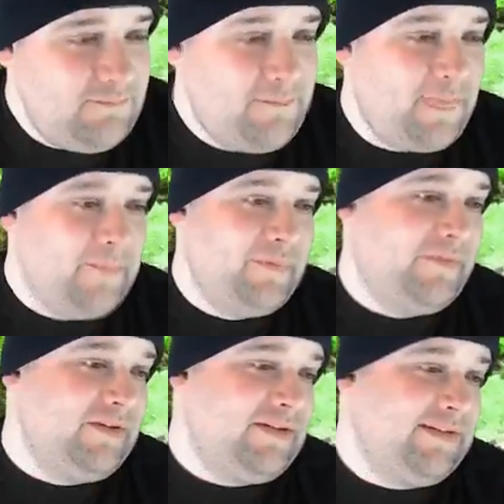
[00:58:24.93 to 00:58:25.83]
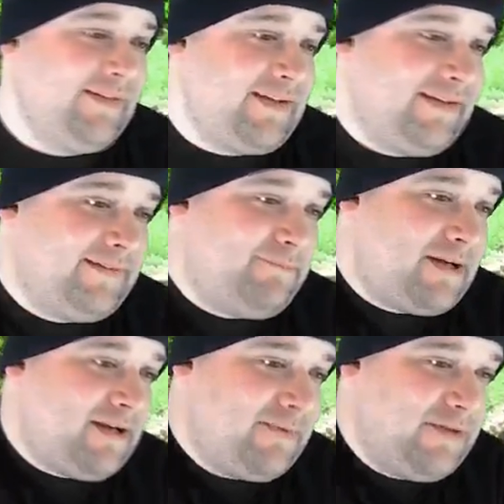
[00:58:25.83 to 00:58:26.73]
Pavilion says,
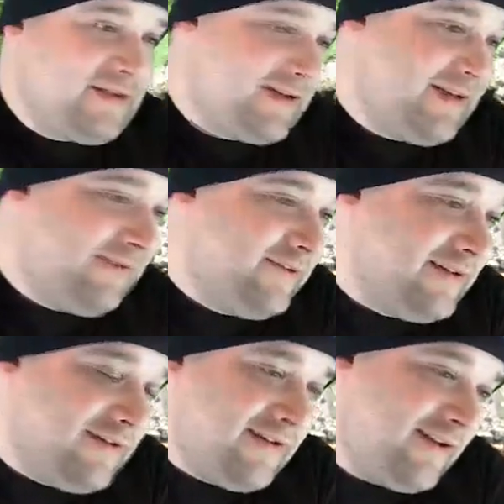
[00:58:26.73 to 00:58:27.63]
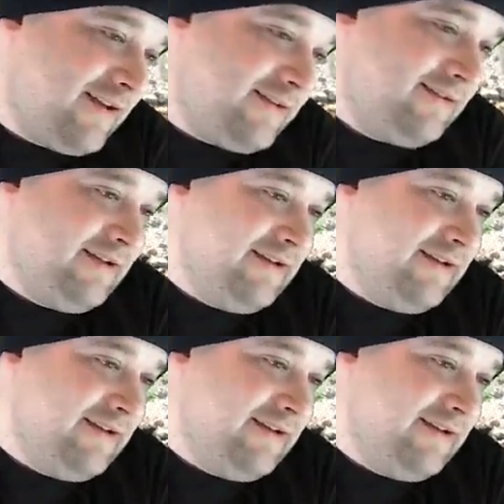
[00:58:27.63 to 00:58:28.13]
Bob, what should I have for dinner tonight?